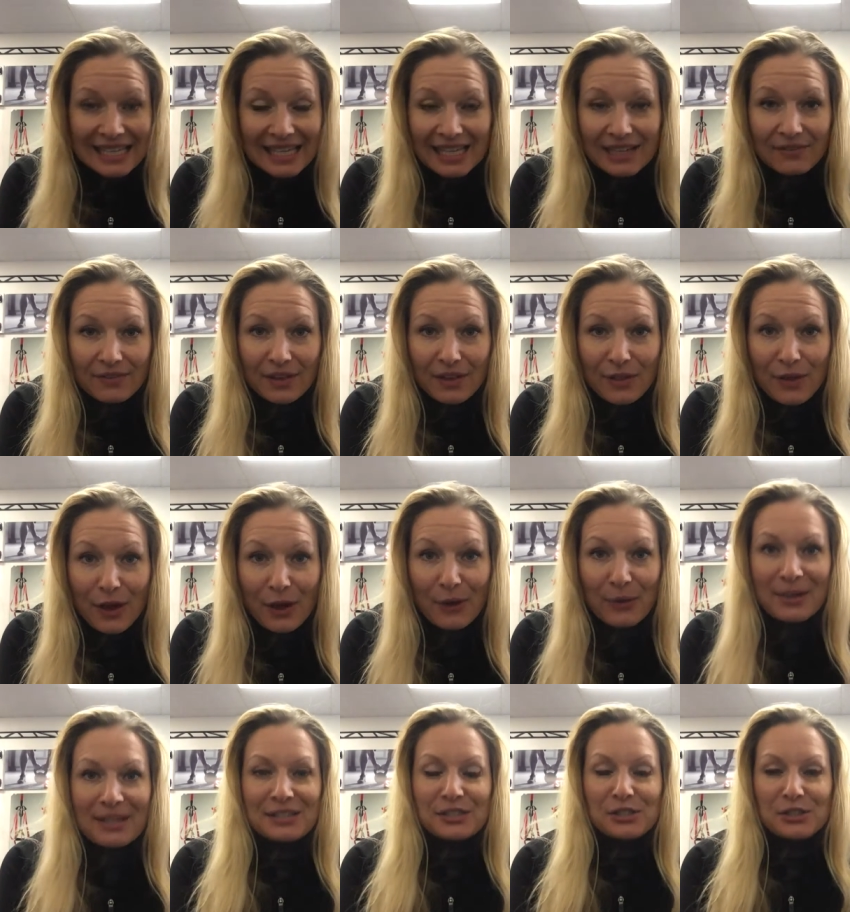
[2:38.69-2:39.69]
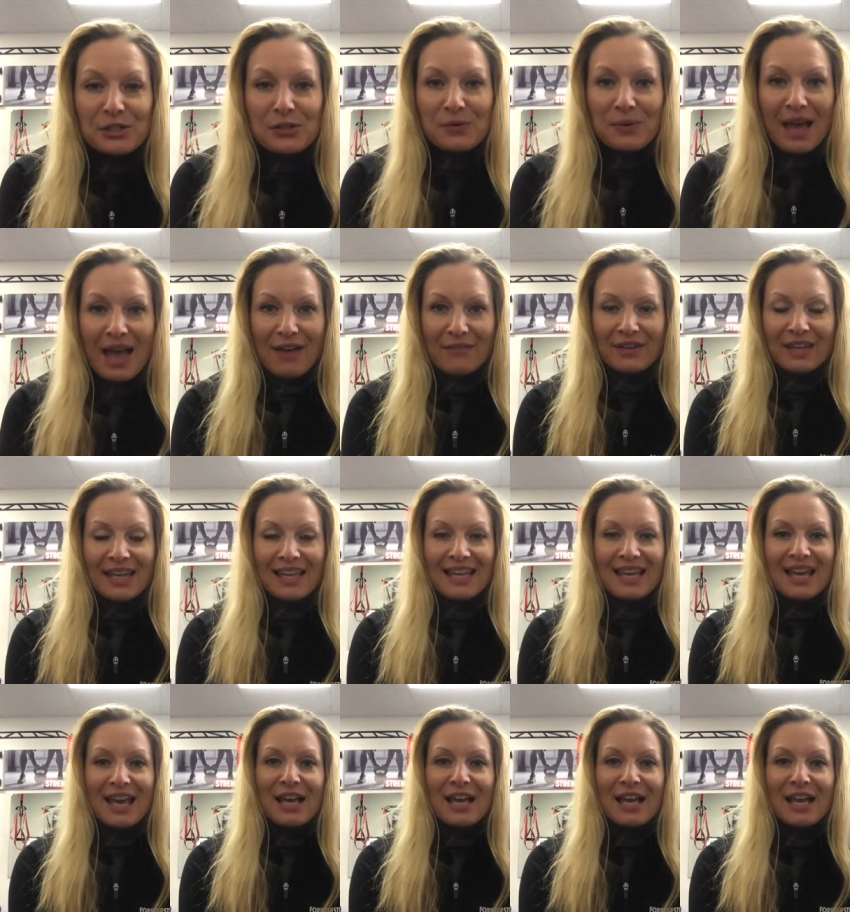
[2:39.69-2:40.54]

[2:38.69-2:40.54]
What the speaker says: even though, it's too heavy.